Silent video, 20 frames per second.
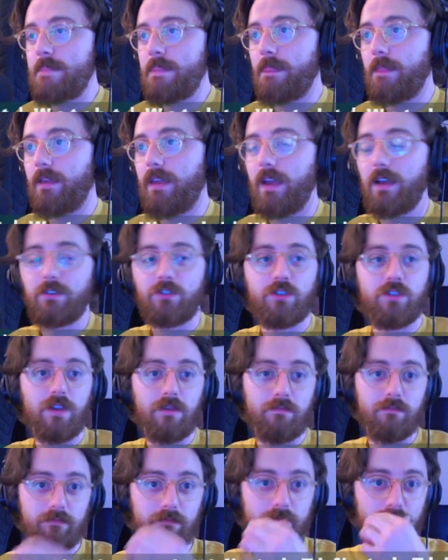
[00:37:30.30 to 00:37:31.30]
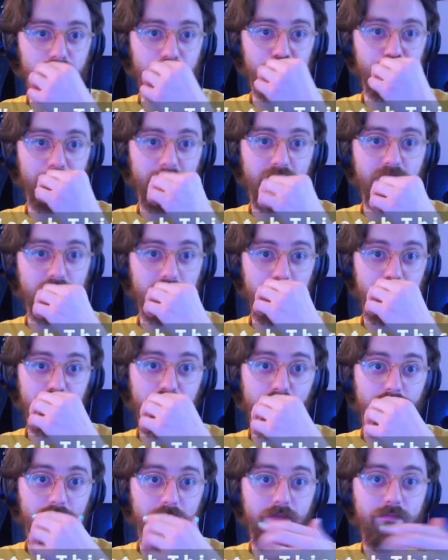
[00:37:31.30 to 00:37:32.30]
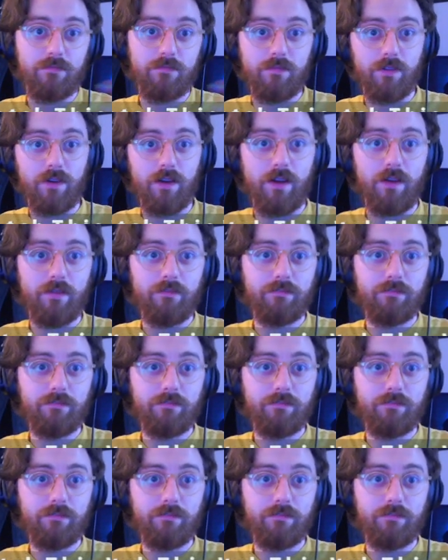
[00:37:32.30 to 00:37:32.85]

catch them at some point. Okay.